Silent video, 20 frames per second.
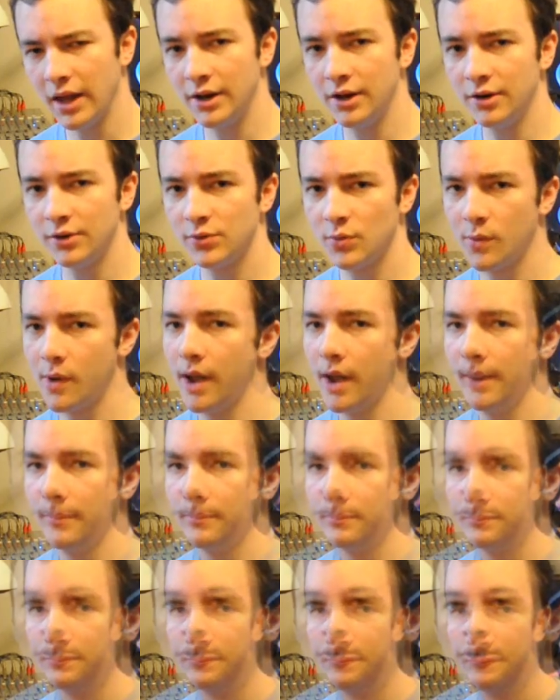And here's why.
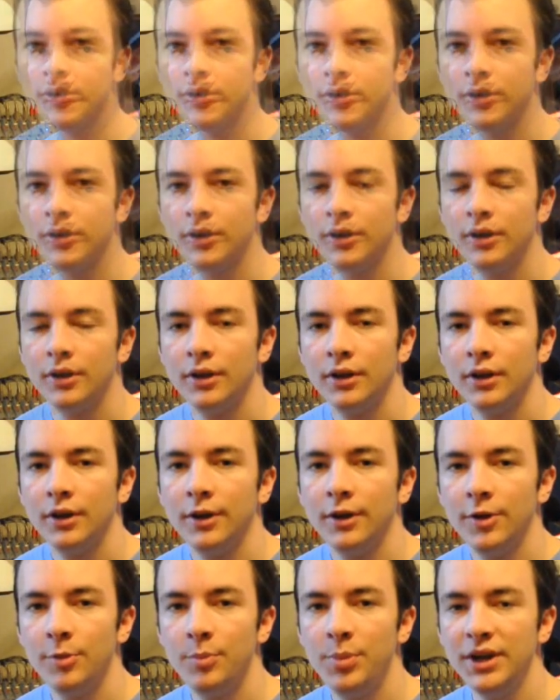
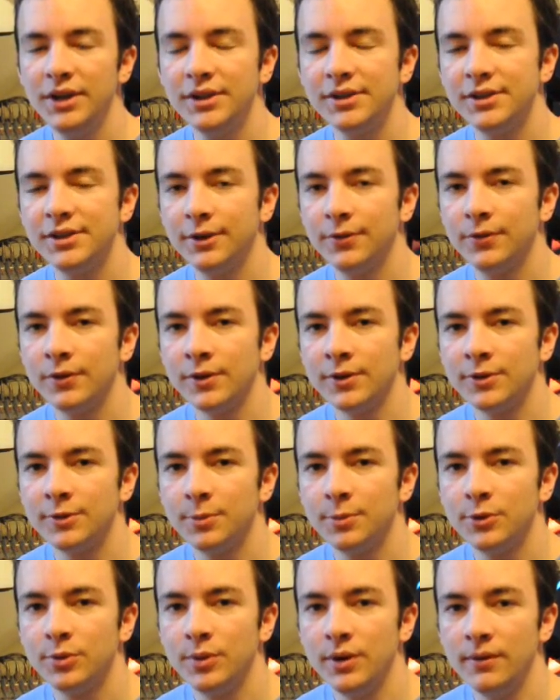The biggest difference
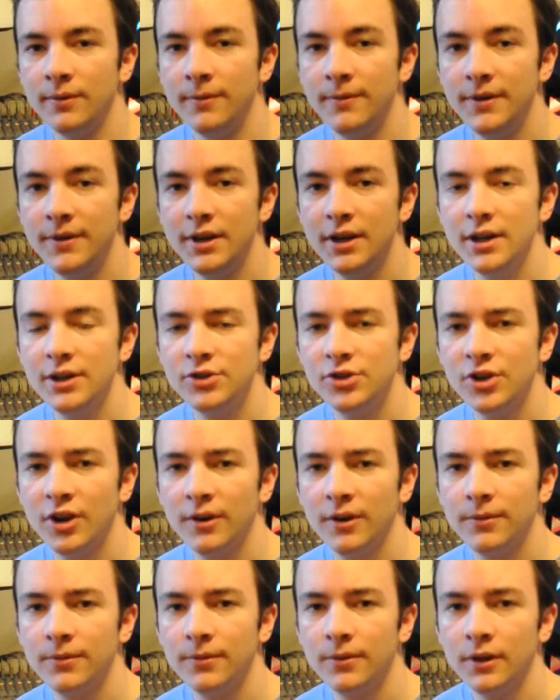between
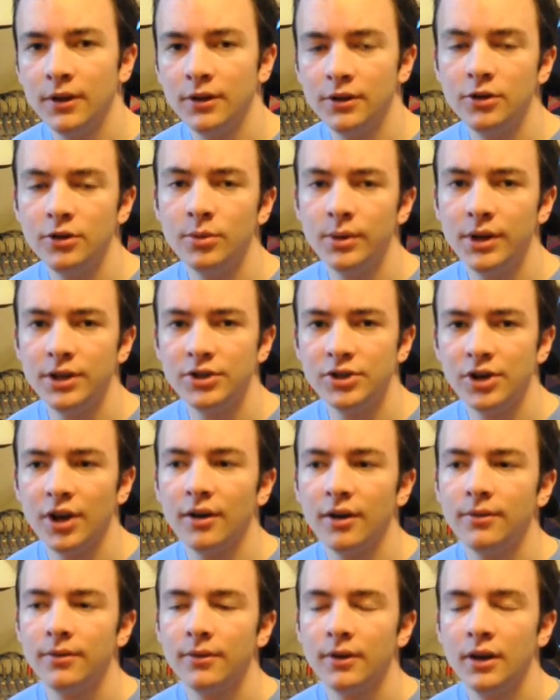VHF,
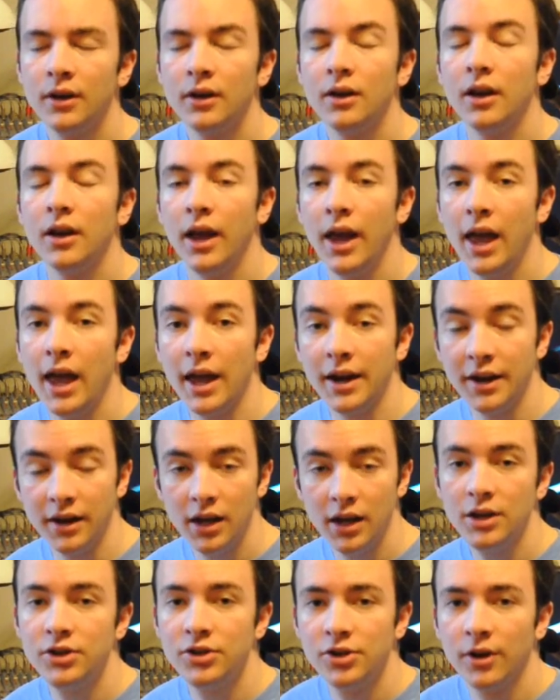UHF, and
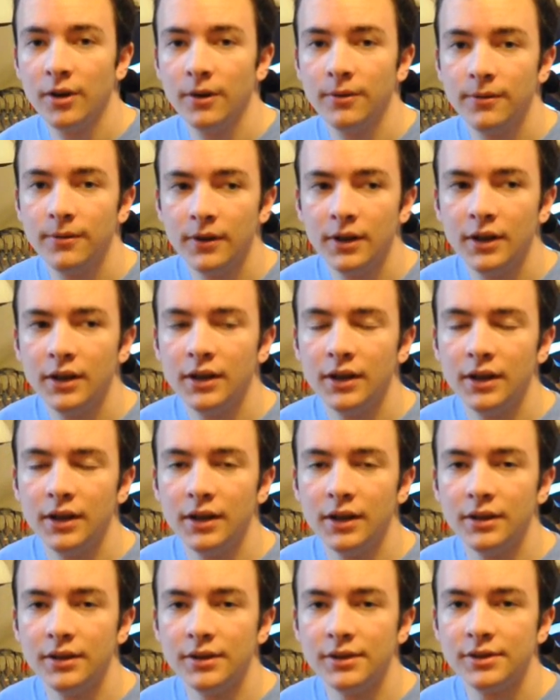HF
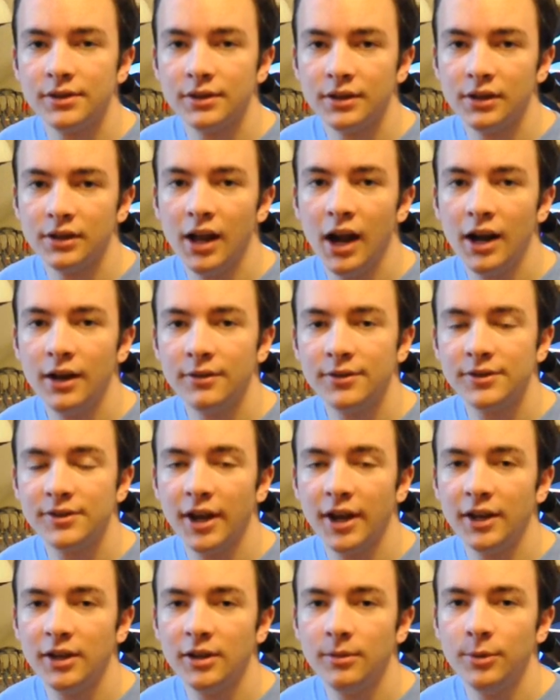is line of
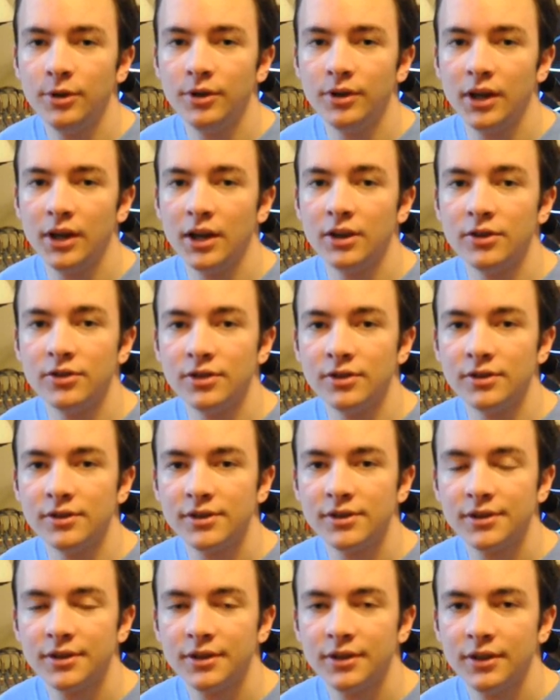sight
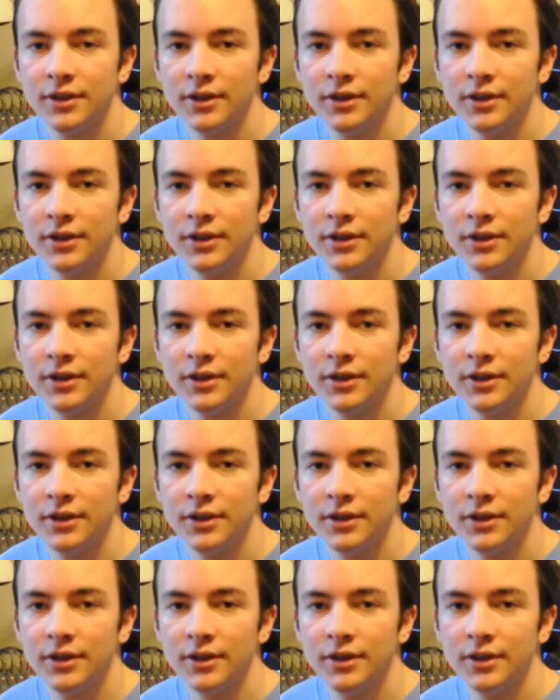communications.